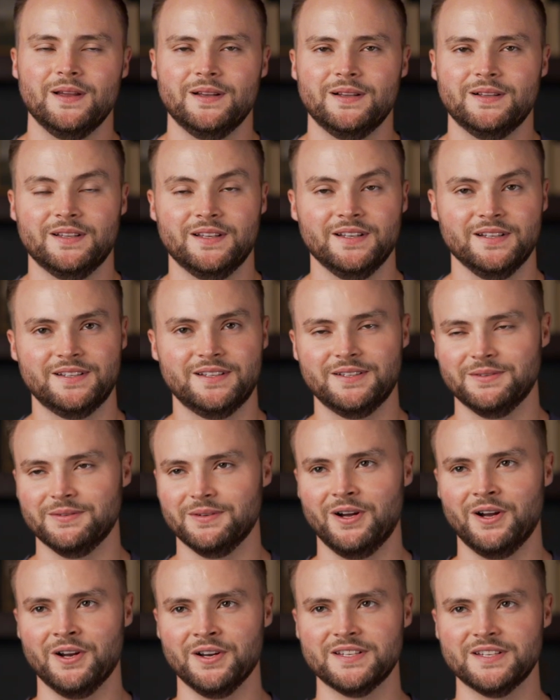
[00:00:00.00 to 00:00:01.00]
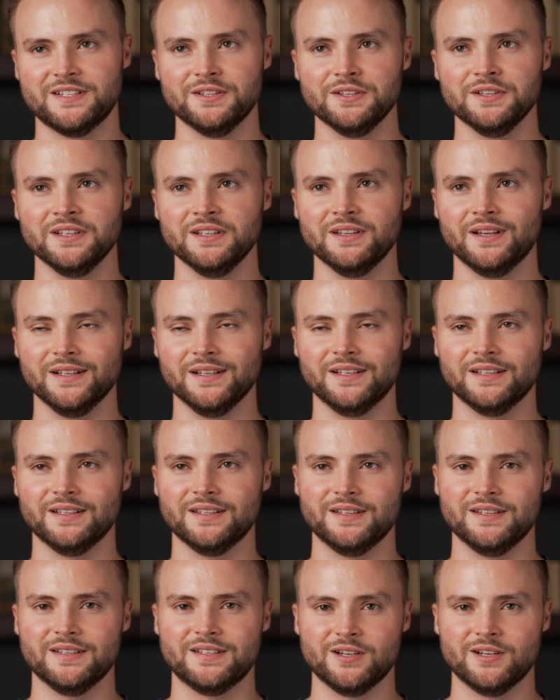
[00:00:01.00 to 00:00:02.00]
Like honestly, like
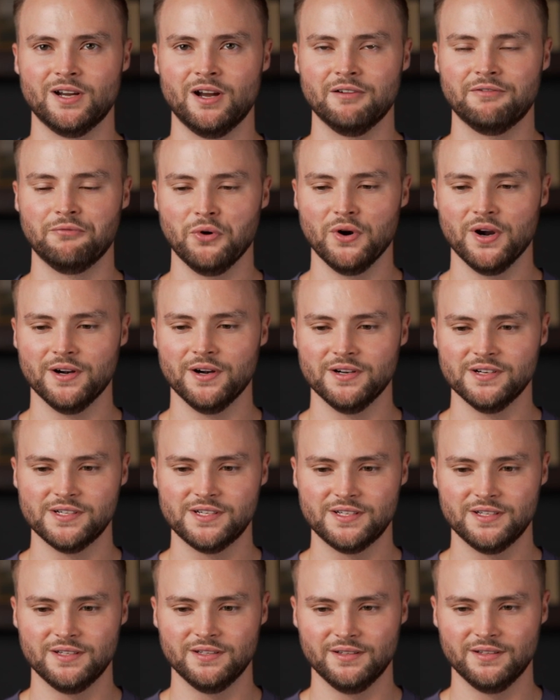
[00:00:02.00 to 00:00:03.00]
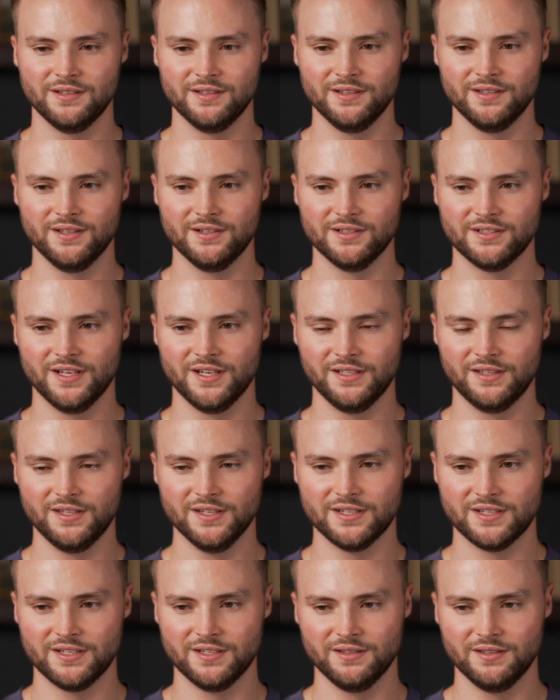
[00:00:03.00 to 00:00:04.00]
softwares, there's like
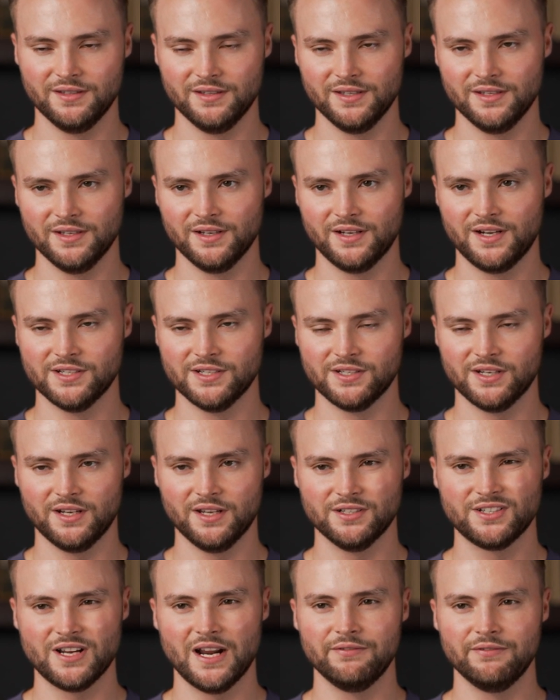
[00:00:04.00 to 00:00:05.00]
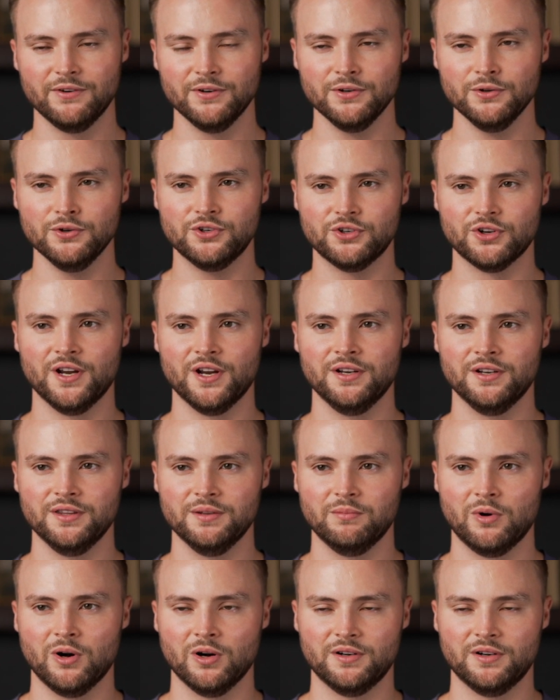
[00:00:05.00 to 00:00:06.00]
this because uh, there's kind of a new trend in the
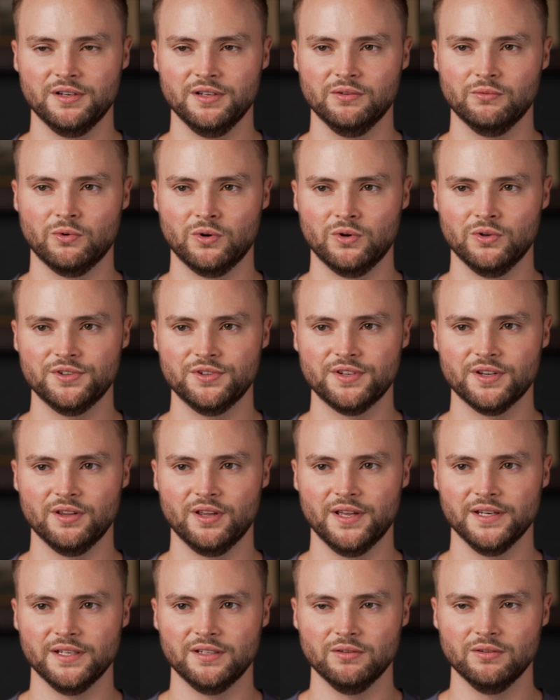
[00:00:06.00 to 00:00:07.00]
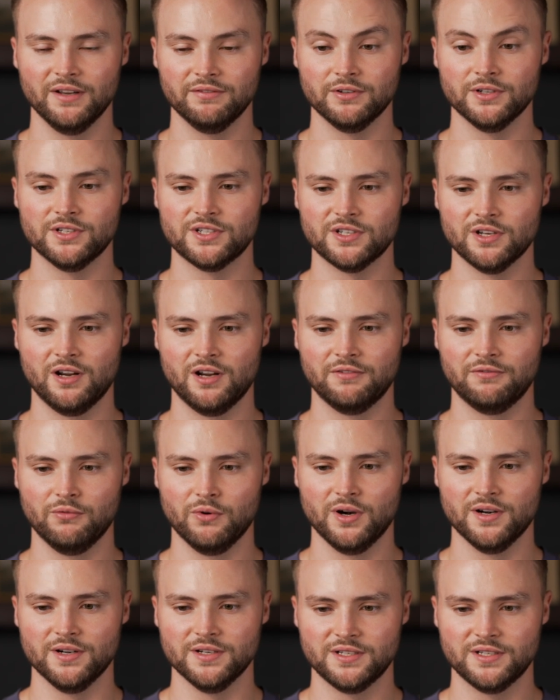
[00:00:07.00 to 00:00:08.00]
marketing world to like leverage
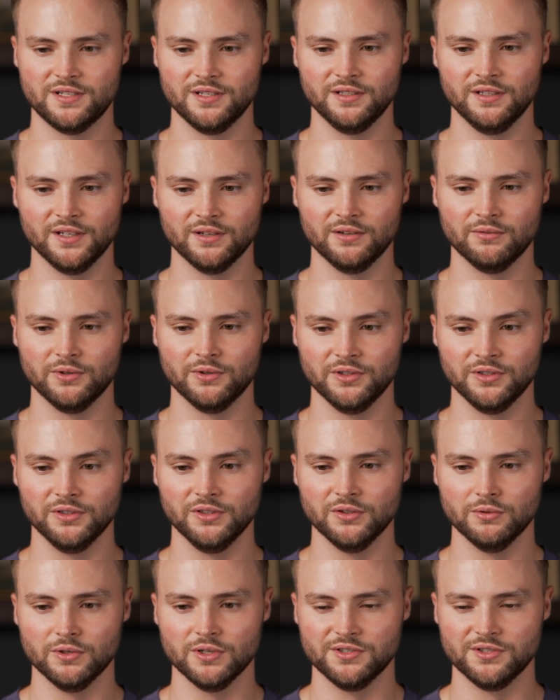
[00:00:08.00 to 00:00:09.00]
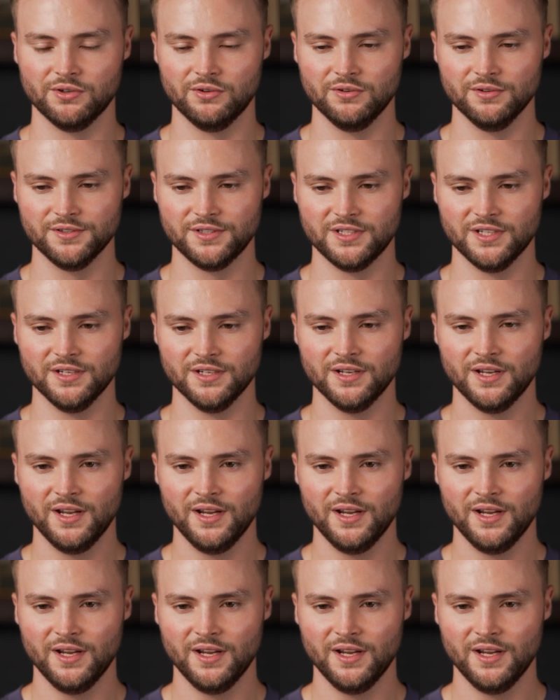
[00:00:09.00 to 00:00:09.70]
softwares to get really good results and